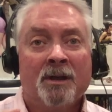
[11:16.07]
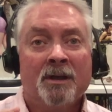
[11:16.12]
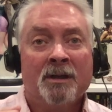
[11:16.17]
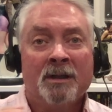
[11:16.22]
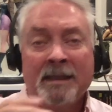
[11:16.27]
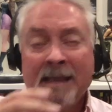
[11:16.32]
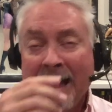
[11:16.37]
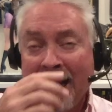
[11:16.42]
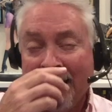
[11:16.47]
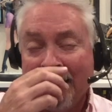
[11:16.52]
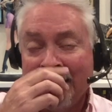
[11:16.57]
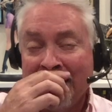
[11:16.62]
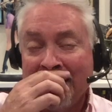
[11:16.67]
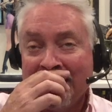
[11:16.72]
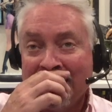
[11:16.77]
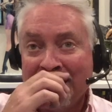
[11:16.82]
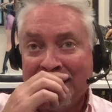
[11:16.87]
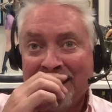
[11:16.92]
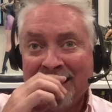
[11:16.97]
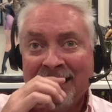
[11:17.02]

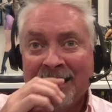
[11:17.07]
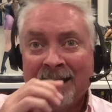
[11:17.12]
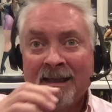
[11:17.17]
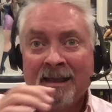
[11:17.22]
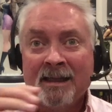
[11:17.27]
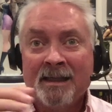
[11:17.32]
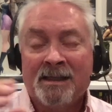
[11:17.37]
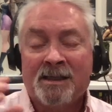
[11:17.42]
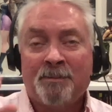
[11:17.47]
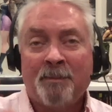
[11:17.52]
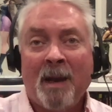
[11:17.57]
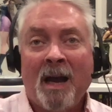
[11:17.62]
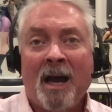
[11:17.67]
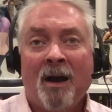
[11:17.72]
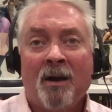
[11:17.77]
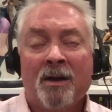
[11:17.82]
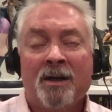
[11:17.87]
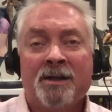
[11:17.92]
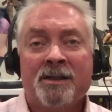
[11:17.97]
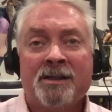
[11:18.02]
gaining his
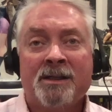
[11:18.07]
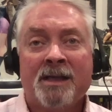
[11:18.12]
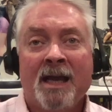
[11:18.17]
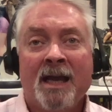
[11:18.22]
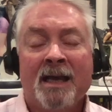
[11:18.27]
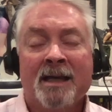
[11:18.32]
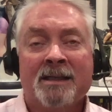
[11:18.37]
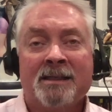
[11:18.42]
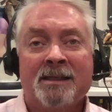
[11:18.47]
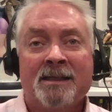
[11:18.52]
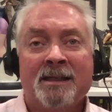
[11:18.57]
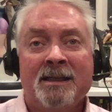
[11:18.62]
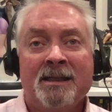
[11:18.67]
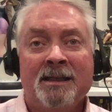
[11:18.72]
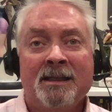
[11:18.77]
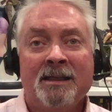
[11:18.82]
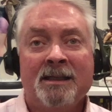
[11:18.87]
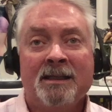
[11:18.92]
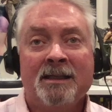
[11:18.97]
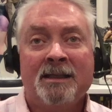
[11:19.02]
powers as
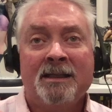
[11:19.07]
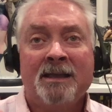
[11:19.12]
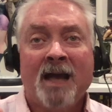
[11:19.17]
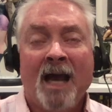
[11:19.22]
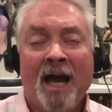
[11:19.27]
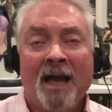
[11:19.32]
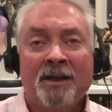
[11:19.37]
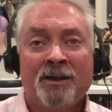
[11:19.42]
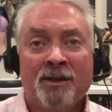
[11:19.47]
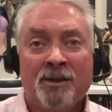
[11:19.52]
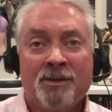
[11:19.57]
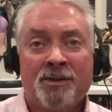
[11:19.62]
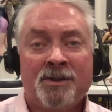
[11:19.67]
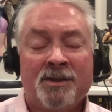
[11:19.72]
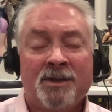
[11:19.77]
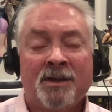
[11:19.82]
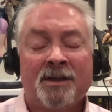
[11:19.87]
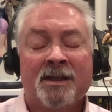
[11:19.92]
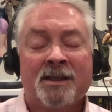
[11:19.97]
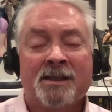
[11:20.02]
he got used
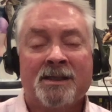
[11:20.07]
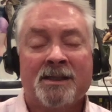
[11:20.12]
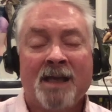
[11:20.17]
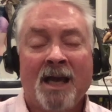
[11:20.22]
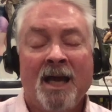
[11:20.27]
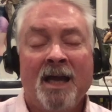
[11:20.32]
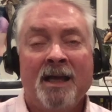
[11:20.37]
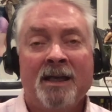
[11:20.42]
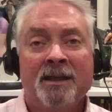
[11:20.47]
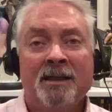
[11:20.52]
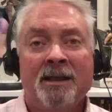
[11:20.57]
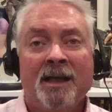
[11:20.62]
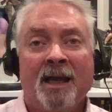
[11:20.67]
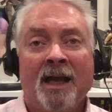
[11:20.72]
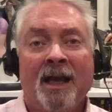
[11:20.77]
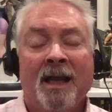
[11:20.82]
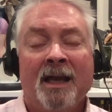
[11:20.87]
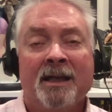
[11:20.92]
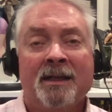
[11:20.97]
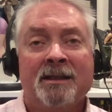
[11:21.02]
to the sun
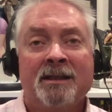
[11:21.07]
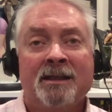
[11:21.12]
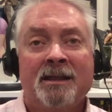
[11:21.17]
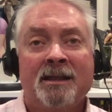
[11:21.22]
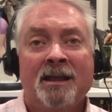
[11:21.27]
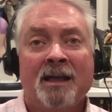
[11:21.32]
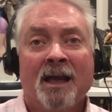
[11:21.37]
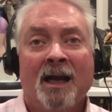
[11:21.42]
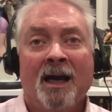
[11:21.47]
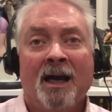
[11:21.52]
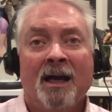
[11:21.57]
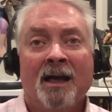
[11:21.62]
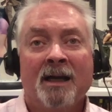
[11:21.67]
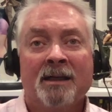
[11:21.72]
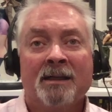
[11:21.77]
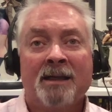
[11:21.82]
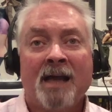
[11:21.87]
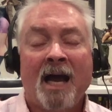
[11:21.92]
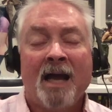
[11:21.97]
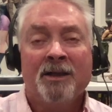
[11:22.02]
and uh,
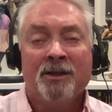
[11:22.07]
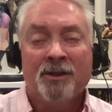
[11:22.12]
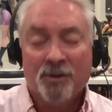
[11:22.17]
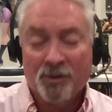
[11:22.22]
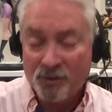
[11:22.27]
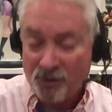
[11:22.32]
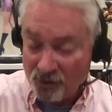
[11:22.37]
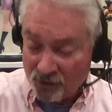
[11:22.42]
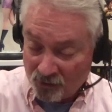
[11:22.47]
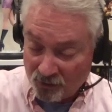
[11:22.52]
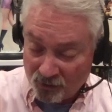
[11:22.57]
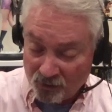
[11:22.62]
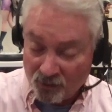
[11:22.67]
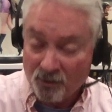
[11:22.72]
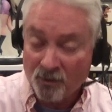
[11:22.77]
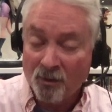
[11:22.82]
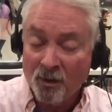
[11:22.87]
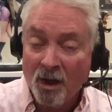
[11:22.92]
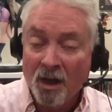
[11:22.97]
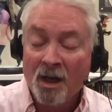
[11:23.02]
got used
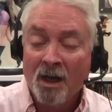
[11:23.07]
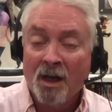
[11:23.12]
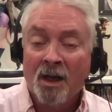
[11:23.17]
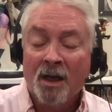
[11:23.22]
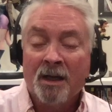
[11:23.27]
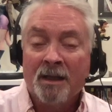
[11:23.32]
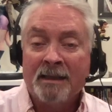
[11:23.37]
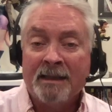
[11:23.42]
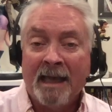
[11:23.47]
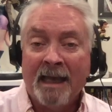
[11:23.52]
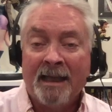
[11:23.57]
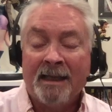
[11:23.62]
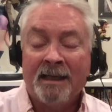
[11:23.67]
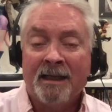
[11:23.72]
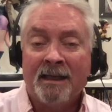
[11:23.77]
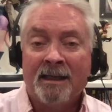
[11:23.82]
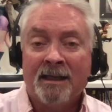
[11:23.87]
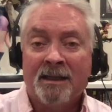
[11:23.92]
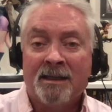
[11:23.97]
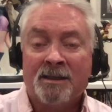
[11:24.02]
to
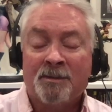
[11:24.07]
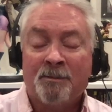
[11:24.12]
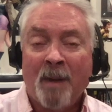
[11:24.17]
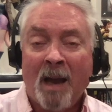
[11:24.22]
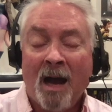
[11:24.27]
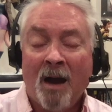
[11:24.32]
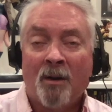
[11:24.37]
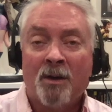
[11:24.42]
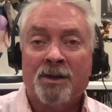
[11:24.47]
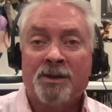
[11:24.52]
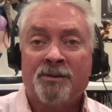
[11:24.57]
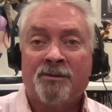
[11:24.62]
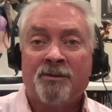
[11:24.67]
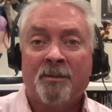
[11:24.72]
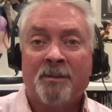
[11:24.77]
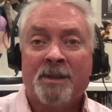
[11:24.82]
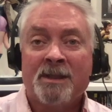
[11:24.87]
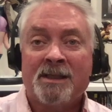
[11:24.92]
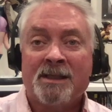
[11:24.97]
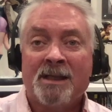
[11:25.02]
gaining his powers from
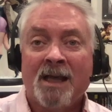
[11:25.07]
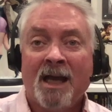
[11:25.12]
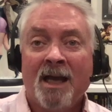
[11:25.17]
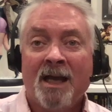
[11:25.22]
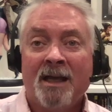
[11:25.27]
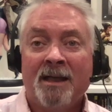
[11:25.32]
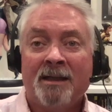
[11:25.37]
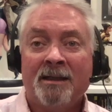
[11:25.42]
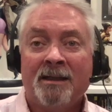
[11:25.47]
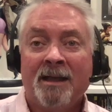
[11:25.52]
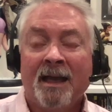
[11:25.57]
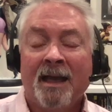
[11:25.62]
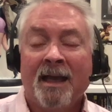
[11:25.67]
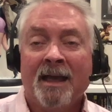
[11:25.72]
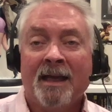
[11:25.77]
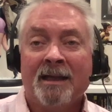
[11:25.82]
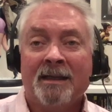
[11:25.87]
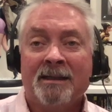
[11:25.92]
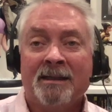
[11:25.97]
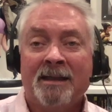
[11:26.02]
the sun,
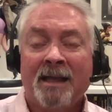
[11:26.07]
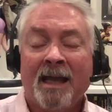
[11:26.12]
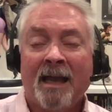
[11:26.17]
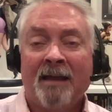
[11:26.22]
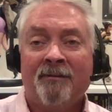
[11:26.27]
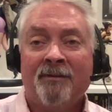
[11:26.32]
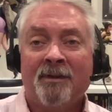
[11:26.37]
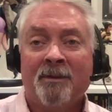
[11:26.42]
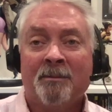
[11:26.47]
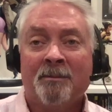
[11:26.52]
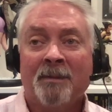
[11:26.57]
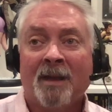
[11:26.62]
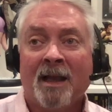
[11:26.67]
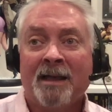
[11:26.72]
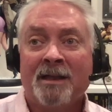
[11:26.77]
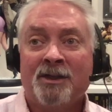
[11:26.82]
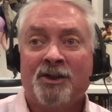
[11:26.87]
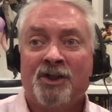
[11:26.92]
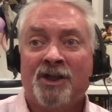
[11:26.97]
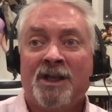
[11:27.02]
and gave him
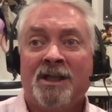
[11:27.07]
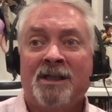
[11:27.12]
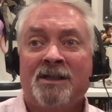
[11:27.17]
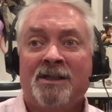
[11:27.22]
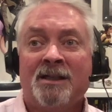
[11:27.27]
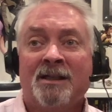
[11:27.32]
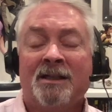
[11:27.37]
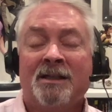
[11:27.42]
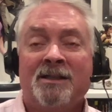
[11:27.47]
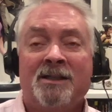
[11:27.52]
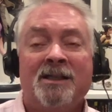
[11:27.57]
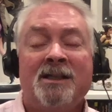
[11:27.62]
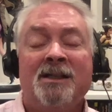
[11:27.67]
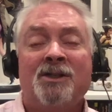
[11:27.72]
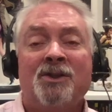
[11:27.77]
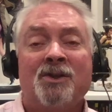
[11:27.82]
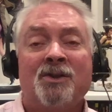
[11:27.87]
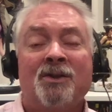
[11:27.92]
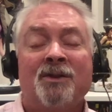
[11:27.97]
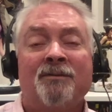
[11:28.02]
like jeans and a
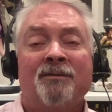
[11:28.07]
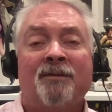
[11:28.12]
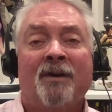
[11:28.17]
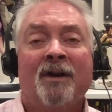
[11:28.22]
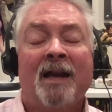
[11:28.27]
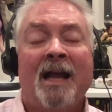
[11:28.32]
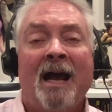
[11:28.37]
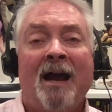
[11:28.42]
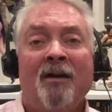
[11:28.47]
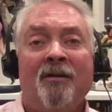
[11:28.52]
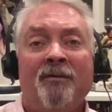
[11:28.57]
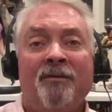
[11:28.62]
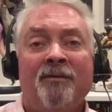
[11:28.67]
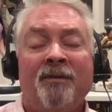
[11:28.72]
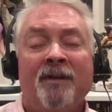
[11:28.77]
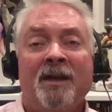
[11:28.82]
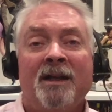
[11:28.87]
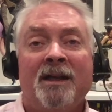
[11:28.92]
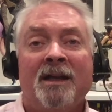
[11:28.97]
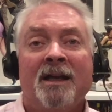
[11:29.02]
t-shirt for an
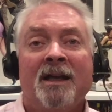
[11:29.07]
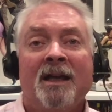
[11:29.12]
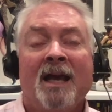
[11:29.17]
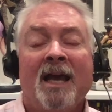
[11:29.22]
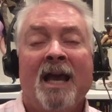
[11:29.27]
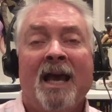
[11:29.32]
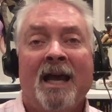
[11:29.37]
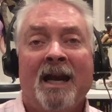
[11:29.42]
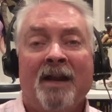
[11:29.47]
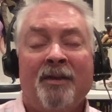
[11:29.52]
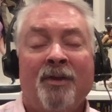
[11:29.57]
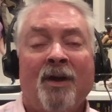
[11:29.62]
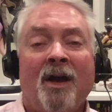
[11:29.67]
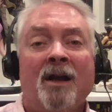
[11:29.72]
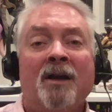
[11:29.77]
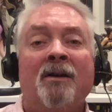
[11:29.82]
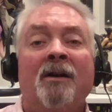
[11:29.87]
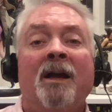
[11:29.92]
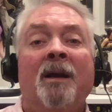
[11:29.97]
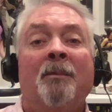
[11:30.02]
outfit. And I thought
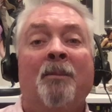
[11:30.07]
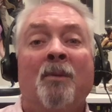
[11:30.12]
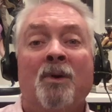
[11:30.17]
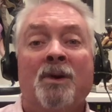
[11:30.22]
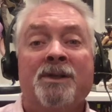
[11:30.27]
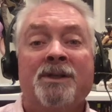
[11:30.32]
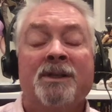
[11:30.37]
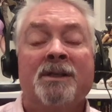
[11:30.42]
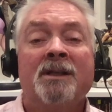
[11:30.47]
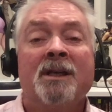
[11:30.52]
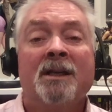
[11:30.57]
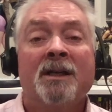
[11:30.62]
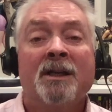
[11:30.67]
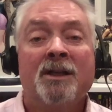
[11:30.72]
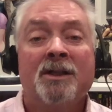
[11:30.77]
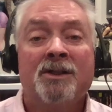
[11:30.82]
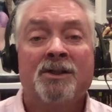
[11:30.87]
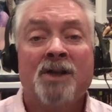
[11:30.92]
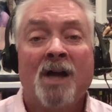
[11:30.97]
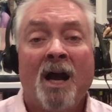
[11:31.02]
Grant Morrison did a
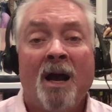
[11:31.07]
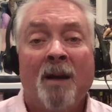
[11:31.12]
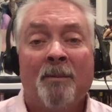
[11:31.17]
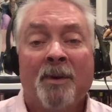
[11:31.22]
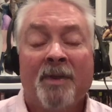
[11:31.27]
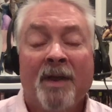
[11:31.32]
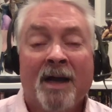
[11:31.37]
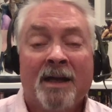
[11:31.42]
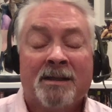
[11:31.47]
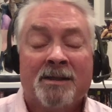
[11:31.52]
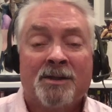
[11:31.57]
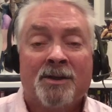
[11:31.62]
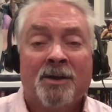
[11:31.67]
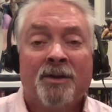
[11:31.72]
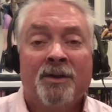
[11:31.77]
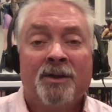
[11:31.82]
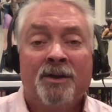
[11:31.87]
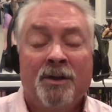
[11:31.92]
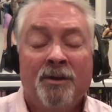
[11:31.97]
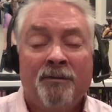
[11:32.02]
good job with that. So
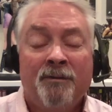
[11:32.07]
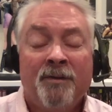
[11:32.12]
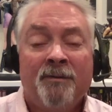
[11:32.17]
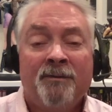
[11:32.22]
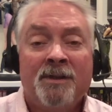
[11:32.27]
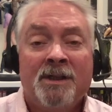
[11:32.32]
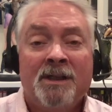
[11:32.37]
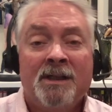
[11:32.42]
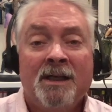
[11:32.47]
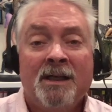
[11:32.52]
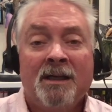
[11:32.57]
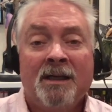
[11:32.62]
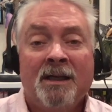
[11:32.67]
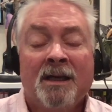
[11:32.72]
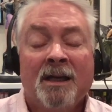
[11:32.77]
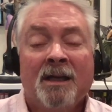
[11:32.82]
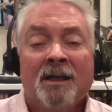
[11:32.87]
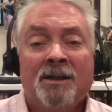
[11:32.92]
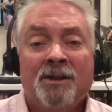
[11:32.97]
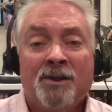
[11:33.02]
the New
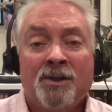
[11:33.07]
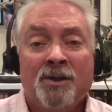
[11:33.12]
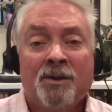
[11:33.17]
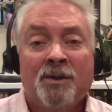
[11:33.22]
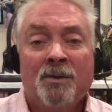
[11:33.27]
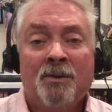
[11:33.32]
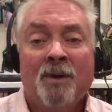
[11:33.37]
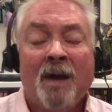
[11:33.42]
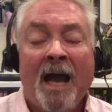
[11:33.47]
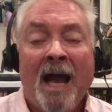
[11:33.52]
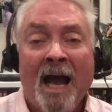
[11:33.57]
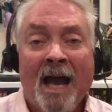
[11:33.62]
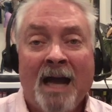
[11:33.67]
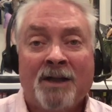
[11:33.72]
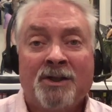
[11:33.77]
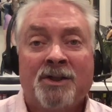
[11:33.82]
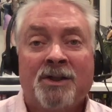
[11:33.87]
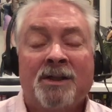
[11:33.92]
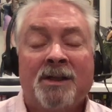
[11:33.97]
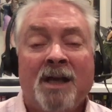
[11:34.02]
fifty-two
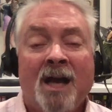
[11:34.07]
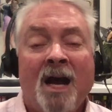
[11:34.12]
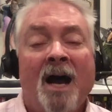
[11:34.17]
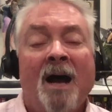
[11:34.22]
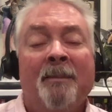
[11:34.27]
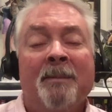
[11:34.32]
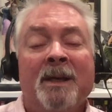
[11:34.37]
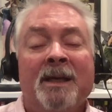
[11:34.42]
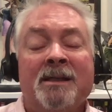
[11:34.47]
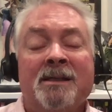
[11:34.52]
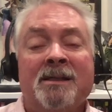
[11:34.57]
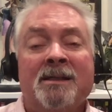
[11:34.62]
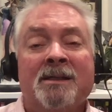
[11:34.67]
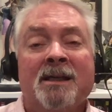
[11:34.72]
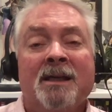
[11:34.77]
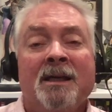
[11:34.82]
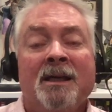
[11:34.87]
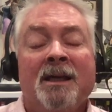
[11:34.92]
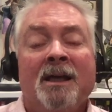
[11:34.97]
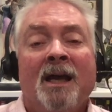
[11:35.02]
Action Comics
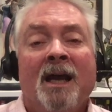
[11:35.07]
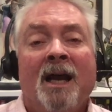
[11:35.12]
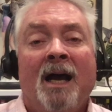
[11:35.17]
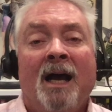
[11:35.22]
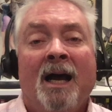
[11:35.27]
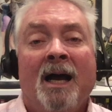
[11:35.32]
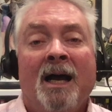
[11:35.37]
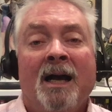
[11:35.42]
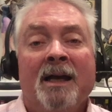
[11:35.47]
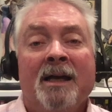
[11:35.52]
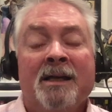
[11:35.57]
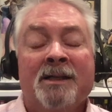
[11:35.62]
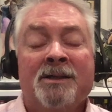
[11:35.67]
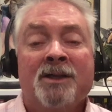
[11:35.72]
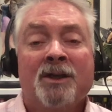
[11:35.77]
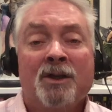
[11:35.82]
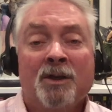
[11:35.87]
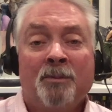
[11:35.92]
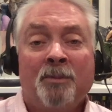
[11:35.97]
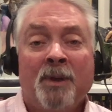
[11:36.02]
uh, is a
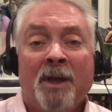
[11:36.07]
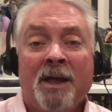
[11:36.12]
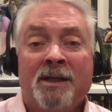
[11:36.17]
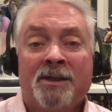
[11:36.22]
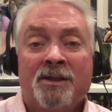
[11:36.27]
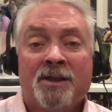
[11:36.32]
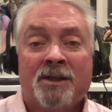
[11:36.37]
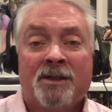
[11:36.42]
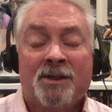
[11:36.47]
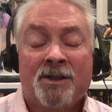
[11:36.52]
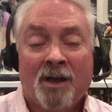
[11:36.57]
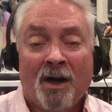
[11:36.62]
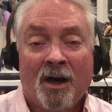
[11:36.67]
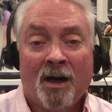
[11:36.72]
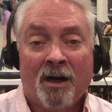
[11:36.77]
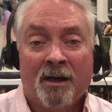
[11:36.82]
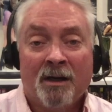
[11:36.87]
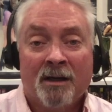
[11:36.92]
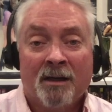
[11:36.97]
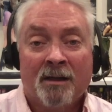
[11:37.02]
good place to
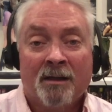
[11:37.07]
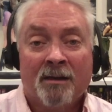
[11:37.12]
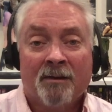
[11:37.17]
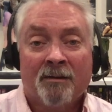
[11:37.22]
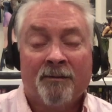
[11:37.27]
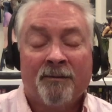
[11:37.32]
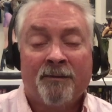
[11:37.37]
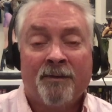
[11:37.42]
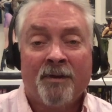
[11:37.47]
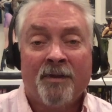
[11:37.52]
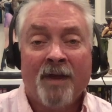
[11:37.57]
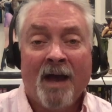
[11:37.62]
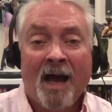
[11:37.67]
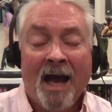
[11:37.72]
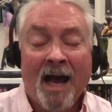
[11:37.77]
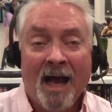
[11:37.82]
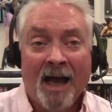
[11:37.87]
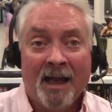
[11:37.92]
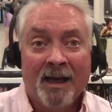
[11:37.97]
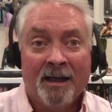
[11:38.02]
start for
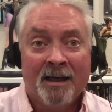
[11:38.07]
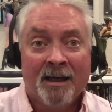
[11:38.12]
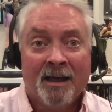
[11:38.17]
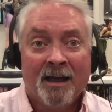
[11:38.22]
that.